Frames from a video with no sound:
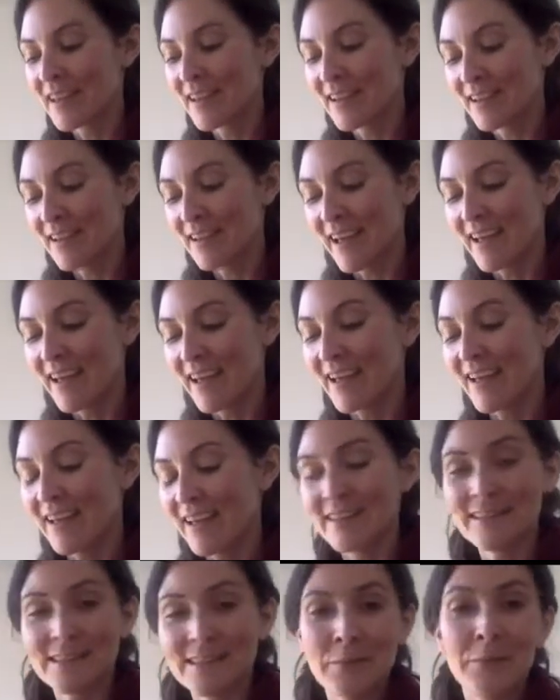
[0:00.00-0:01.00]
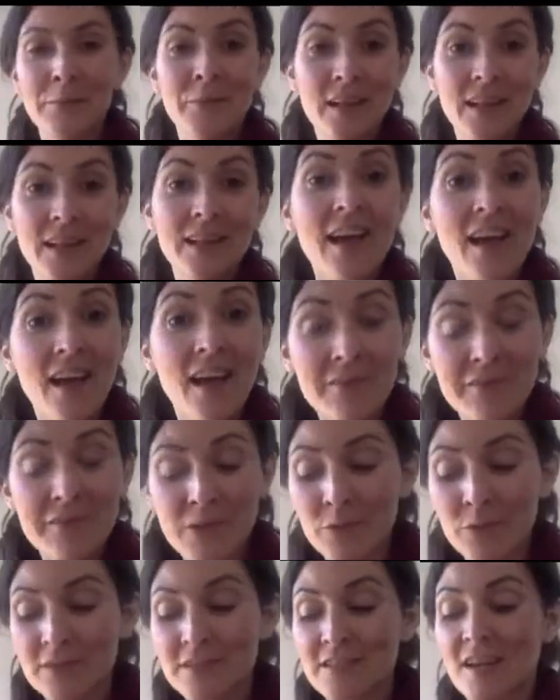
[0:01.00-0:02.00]
love
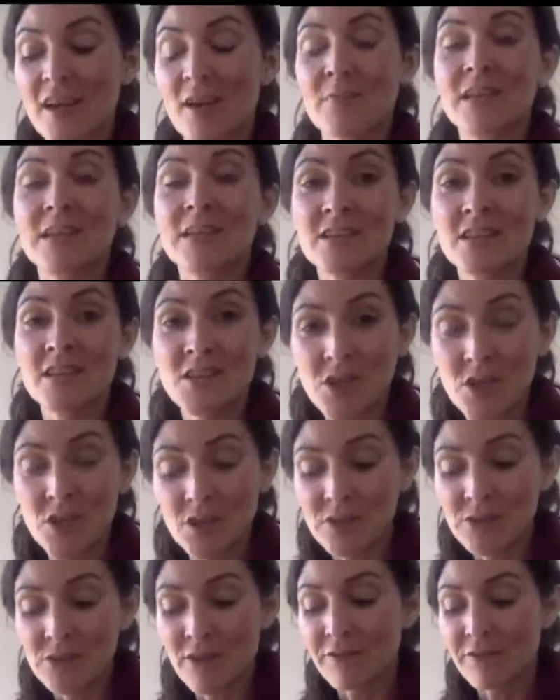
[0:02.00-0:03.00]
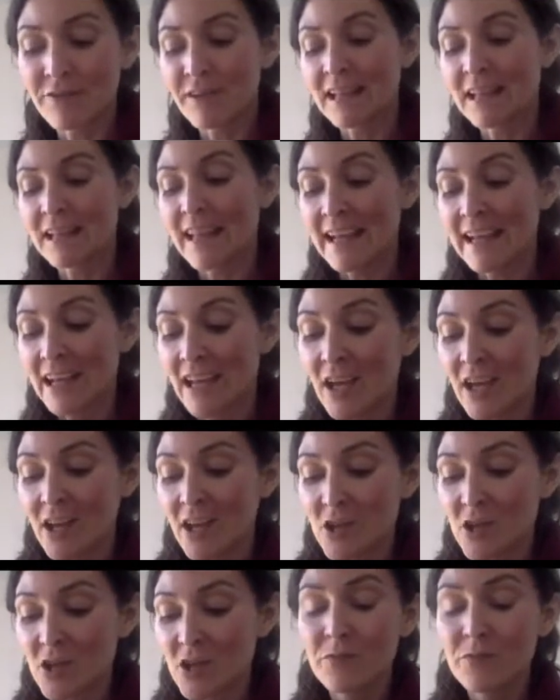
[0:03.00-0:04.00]
that wants to come into you. So I feel like
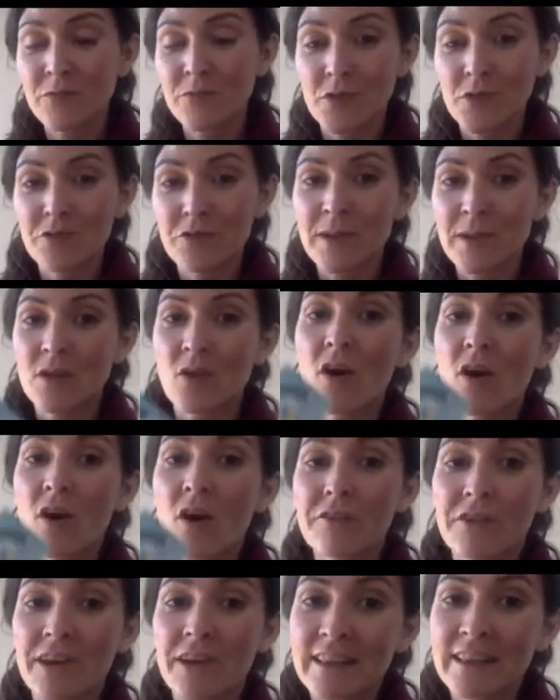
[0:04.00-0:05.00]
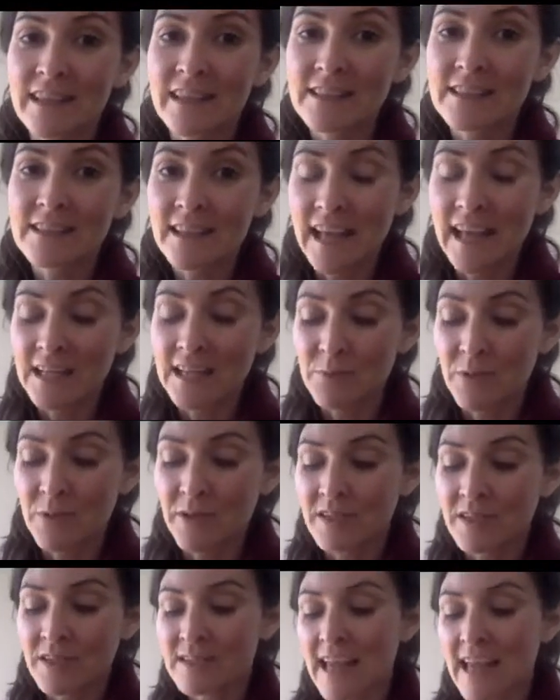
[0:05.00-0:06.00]
you've been offering this and had to
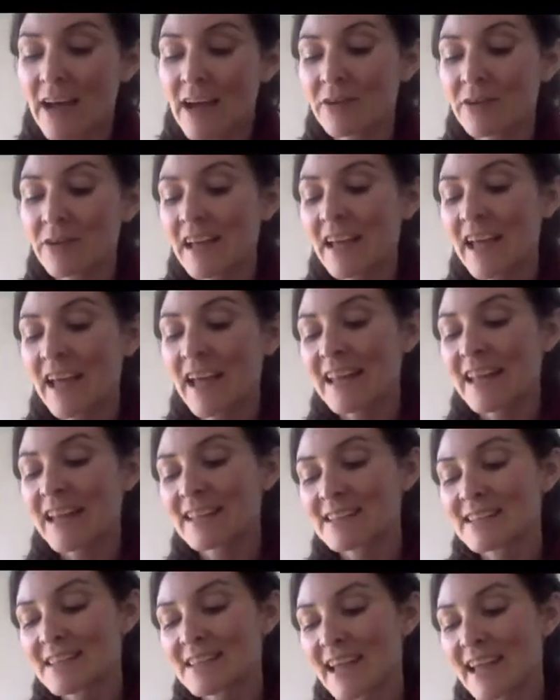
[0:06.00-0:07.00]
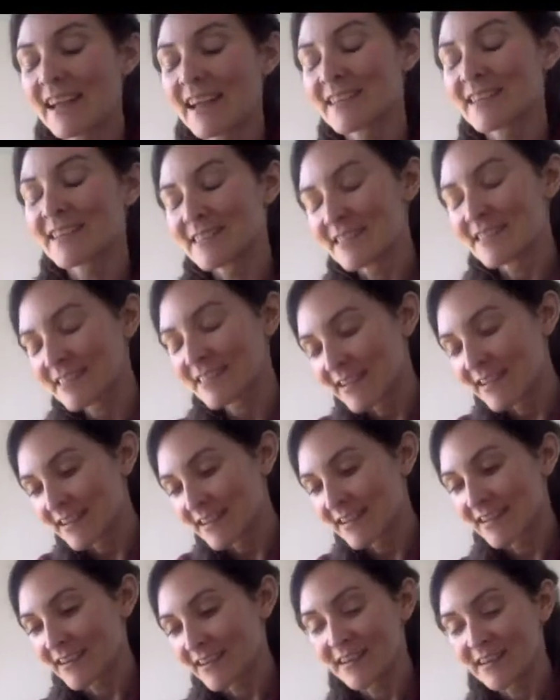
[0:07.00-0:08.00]
put this out, and it's like this is
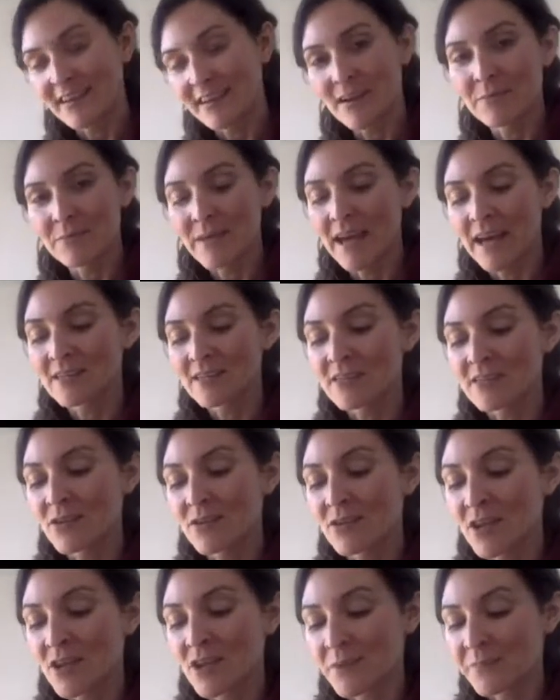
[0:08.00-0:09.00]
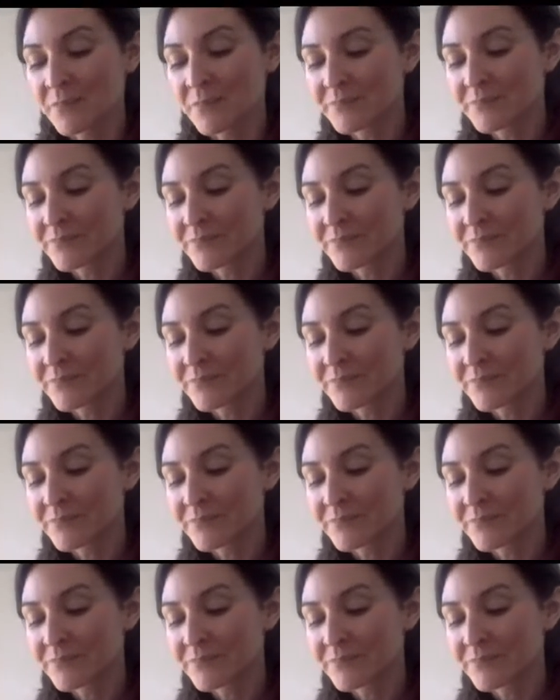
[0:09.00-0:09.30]
gonna come back to you.